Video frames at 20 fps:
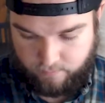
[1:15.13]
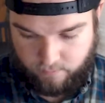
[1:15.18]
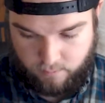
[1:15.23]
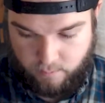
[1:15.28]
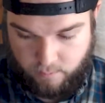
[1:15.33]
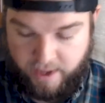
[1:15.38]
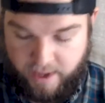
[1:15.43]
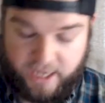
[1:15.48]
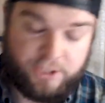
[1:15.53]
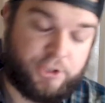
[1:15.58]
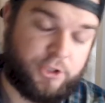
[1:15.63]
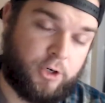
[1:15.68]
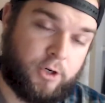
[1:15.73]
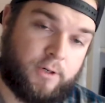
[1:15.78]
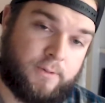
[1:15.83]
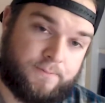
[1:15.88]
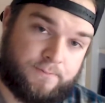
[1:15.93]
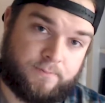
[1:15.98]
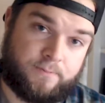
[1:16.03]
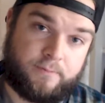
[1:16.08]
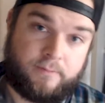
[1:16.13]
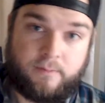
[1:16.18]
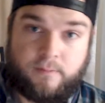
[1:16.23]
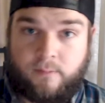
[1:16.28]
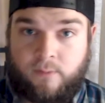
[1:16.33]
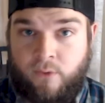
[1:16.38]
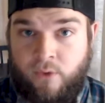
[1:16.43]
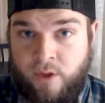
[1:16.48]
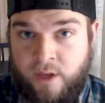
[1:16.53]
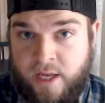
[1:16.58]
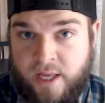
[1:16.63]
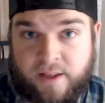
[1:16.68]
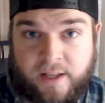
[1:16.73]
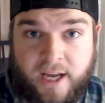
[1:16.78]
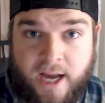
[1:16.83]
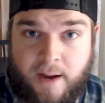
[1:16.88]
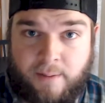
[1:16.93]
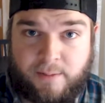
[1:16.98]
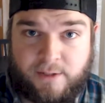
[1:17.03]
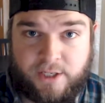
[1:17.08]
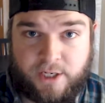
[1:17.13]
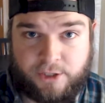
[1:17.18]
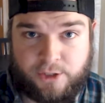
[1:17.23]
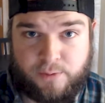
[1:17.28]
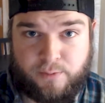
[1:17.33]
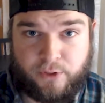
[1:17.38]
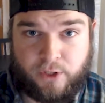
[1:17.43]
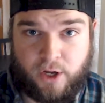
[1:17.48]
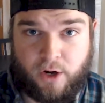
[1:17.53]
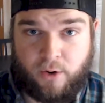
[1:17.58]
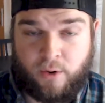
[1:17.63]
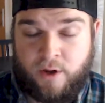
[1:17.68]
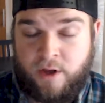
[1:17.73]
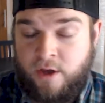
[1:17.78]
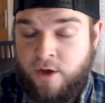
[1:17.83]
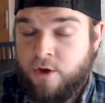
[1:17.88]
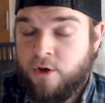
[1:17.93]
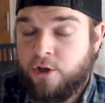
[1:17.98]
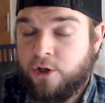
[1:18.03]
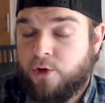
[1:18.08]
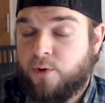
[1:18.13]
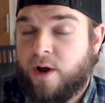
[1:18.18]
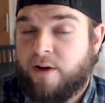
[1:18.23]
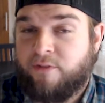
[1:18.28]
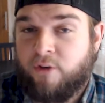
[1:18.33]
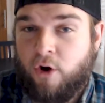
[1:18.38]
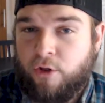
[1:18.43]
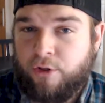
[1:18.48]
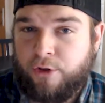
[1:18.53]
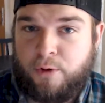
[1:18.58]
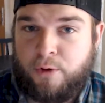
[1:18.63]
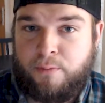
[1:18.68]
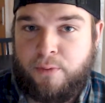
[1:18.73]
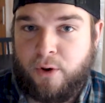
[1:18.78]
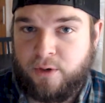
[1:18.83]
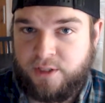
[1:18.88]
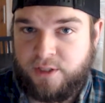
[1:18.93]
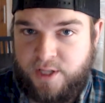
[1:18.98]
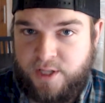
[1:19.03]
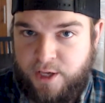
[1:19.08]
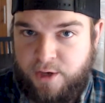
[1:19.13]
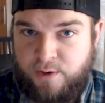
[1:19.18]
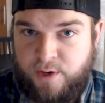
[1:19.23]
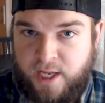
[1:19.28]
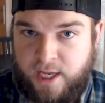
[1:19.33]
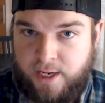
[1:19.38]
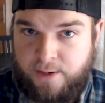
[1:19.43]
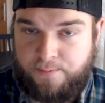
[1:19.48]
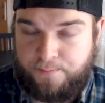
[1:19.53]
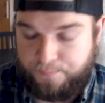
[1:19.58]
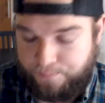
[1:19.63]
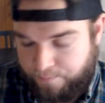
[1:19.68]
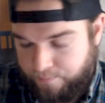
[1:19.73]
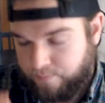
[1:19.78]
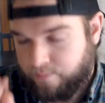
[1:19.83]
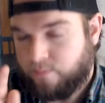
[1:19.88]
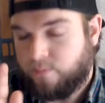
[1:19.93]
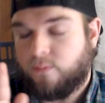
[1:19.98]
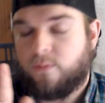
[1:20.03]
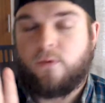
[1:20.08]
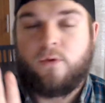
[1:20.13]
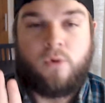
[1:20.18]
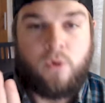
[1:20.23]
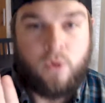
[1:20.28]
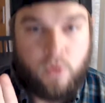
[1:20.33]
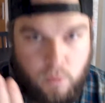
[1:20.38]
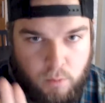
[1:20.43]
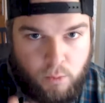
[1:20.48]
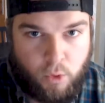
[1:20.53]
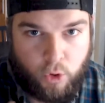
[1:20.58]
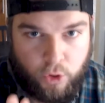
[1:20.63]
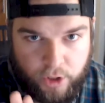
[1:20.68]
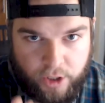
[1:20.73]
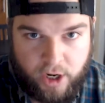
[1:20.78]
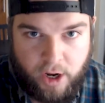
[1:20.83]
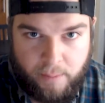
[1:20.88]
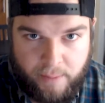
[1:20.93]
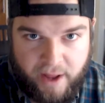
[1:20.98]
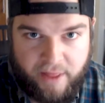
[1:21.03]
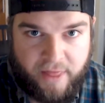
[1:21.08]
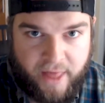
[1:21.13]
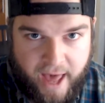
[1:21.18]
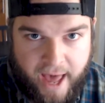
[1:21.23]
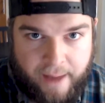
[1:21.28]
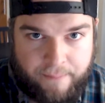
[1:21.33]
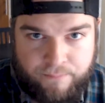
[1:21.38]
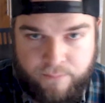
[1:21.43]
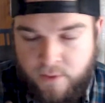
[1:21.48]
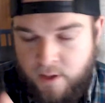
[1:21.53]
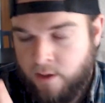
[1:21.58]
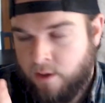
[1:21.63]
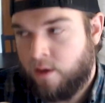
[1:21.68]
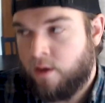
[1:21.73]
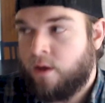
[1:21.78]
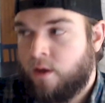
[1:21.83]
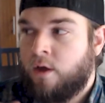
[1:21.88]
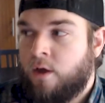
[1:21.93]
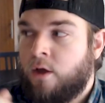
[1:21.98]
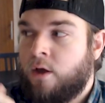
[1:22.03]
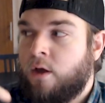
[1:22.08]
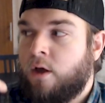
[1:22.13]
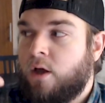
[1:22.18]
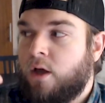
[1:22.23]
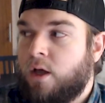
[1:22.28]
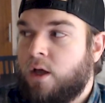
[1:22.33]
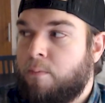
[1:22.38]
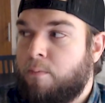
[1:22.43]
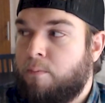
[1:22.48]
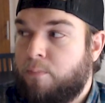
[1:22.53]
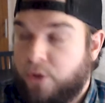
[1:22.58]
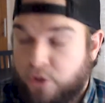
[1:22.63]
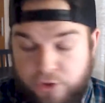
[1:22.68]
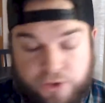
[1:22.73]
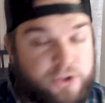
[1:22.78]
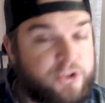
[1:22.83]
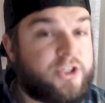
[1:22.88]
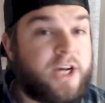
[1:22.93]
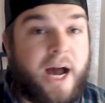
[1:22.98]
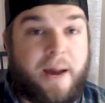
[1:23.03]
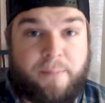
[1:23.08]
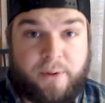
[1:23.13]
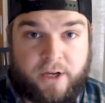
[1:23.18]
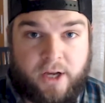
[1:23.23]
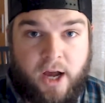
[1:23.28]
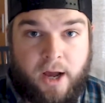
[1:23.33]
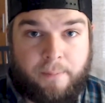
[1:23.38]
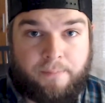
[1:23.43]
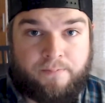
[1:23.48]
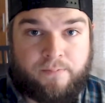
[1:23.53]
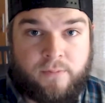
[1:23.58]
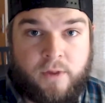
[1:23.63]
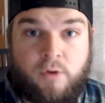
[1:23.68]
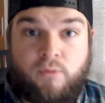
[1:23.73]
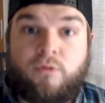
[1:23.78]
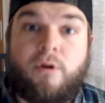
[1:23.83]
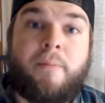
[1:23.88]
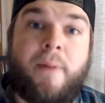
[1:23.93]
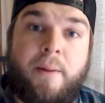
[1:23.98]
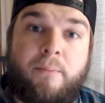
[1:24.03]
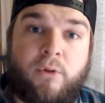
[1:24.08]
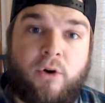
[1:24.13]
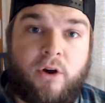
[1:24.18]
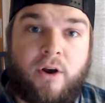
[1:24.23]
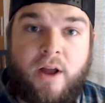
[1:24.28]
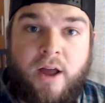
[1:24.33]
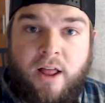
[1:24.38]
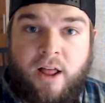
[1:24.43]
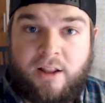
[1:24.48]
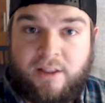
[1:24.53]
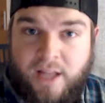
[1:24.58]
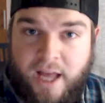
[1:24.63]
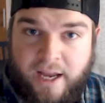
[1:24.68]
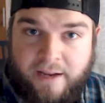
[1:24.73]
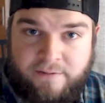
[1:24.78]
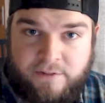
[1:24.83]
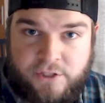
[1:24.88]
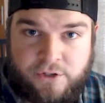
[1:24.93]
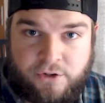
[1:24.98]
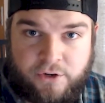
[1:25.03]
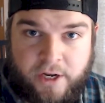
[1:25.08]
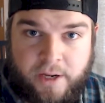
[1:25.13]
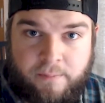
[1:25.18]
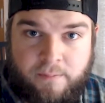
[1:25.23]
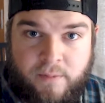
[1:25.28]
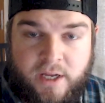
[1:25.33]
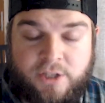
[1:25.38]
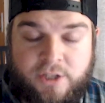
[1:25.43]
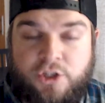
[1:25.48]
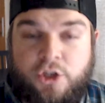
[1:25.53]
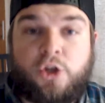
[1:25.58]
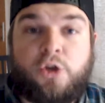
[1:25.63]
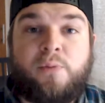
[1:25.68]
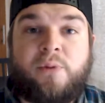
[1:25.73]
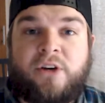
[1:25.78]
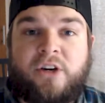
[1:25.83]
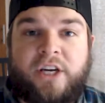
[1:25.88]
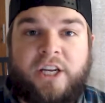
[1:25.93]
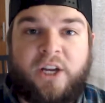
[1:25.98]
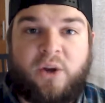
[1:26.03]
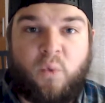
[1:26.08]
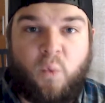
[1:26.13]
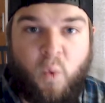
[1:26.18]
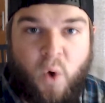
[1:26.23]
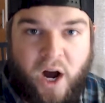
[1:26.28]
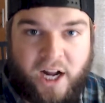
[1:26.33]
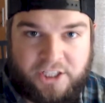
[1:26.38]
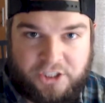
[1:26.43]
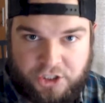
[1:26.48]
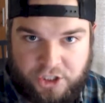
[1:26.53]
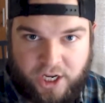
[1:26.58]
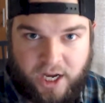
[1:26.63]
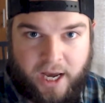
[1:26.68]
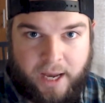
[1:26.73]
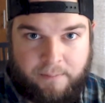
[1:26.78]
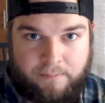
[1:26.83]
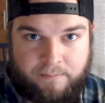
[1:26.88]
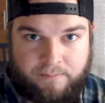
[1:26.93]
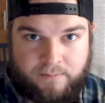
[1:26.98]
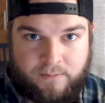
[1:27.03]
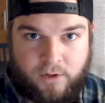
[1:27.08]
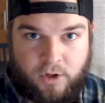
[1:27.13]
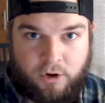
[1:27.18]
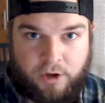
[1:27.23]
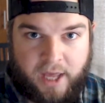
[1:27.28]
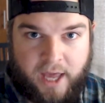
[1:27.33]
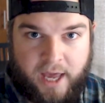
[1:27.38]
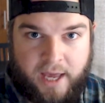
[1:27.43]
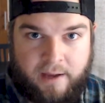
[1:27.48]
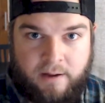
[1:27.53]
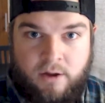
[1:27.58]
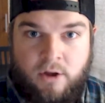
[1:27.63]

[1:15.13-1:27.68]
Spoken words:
Make sure in the comment section below you have all the components that you need. More to come on that. Build your topic up. Remember, a live stream is accumulating watch time, okay?